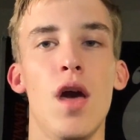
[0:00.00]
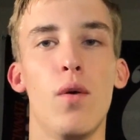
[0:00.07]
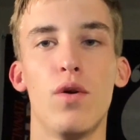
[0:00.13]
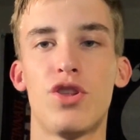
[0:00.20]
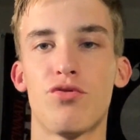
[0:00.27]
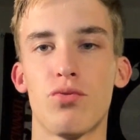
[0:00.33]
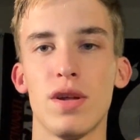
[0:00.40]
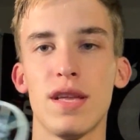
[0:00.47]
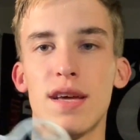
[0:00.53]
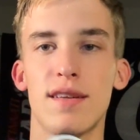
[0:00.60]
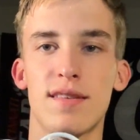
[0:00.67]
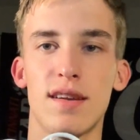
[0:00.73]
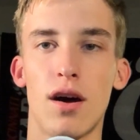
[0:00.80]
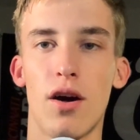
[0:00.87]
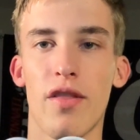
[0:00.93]
which really
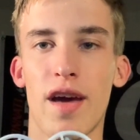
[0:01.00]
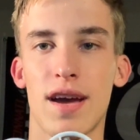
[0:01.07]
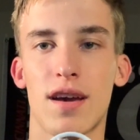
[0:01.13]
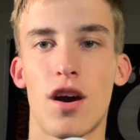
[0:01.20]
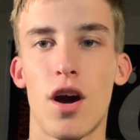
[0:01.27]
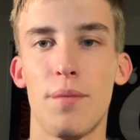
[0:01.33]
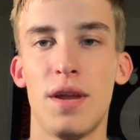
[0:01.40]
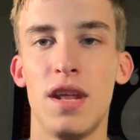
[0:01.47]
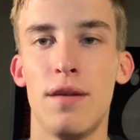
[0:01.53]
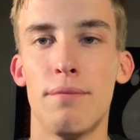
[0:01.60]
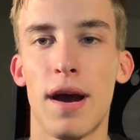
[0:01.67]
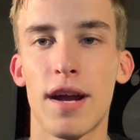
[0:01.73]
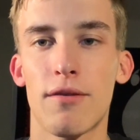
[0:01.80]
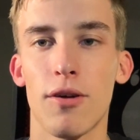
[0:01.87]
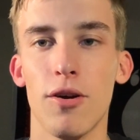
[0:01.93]
isn't all that common in
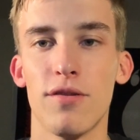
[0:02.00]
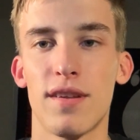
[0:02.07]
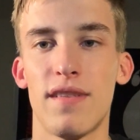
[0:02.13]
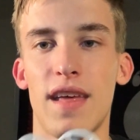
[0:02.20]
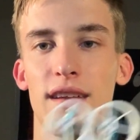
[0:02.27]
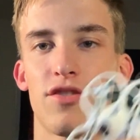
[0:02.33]
micros, and that's